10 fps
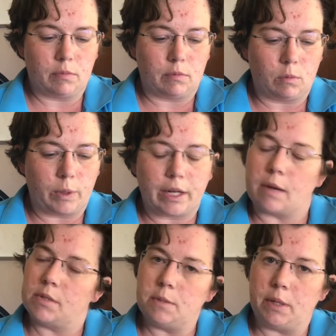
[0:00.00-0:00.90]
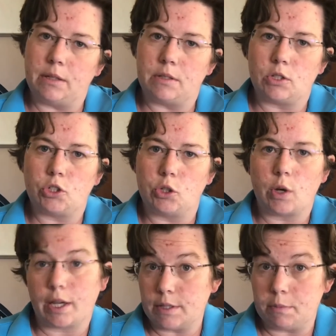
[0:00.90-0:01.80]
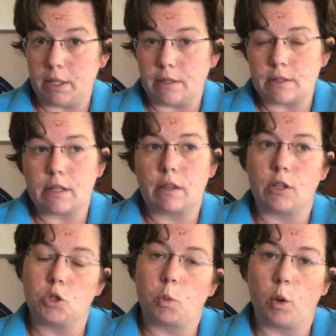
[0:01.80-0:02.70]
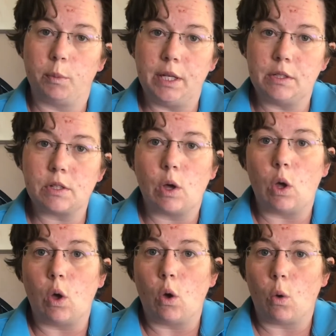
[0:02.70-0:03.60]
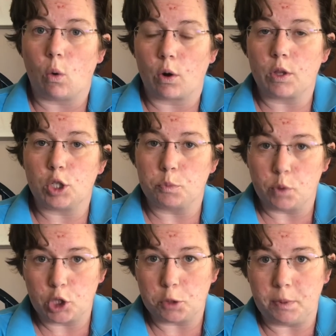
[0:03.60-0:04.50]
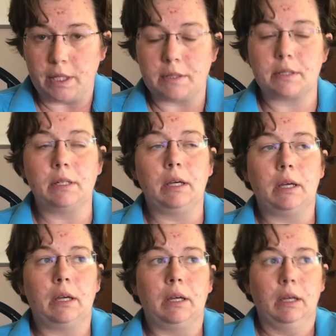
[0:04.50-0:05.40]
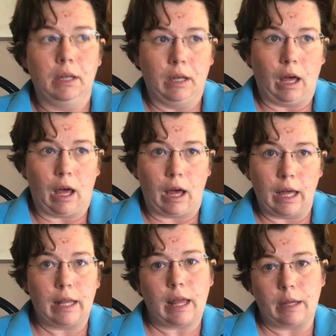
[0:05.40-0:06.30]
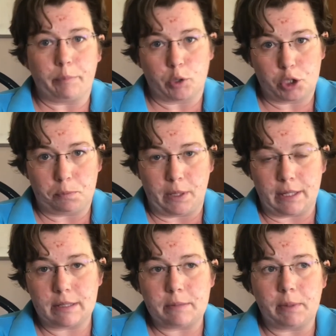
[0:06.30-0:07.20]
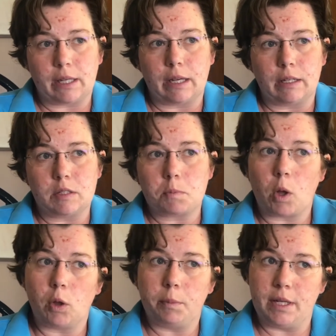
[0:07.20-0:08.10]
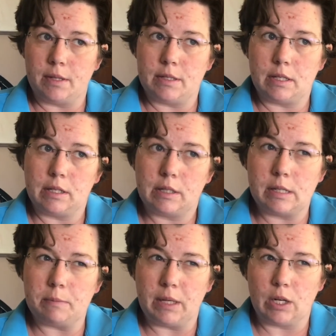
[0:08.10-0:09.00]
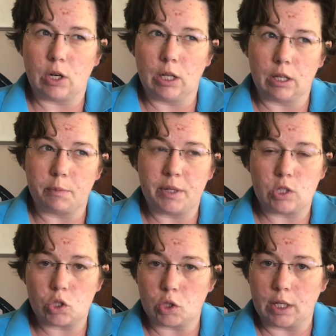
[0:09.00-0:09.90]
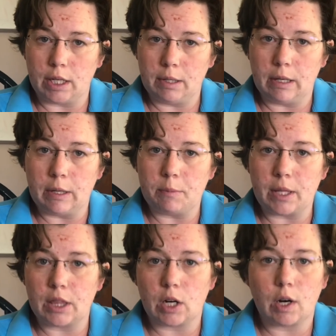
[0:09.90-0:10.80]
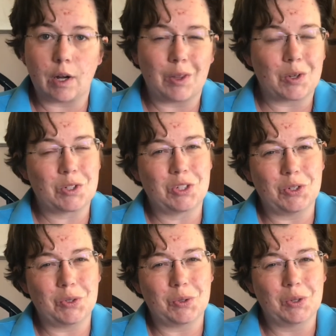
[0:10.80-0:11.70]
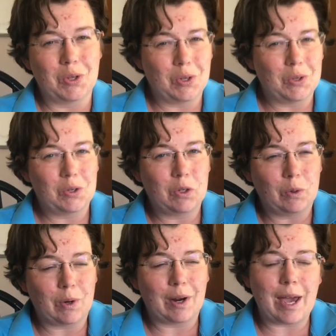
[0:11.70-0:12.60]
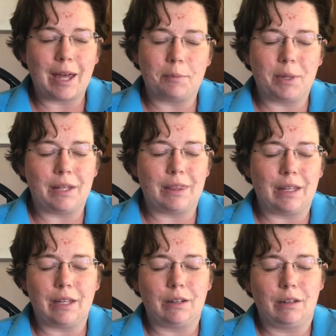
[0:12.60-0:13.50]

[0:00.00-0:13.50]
When it comes to beans, there's two kinds of beans. There's pole beans or there's bush beans. I like bush beans because pole beans to me are a little bit stringy, but there are others who are adamant that